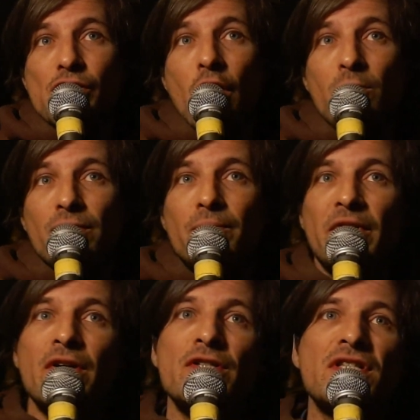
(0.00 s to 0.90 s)
chop,
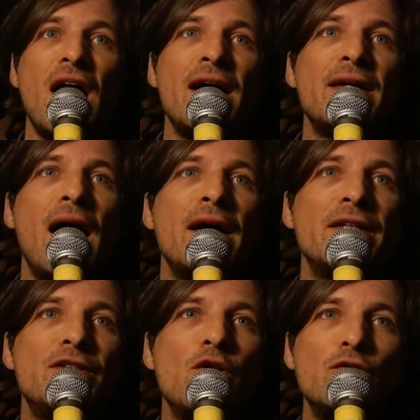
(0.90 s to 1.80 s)
because
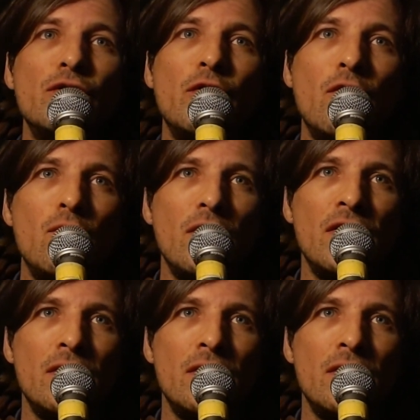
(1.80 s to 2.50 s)
I don't know